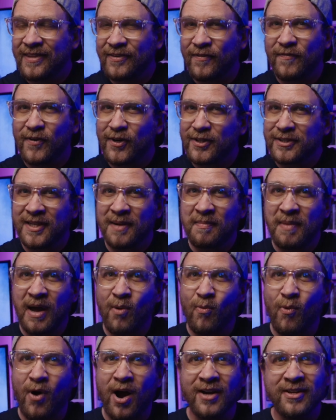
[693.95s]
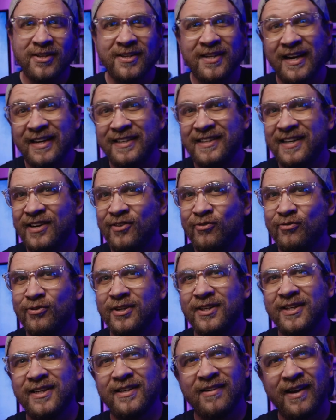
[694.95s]
the first time I watched it, I didn't
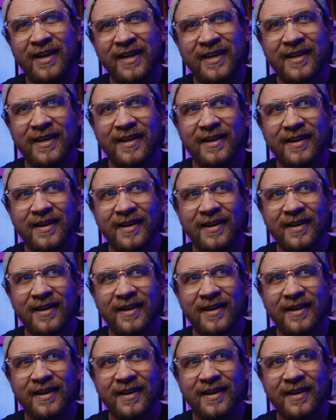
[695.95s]
really like it.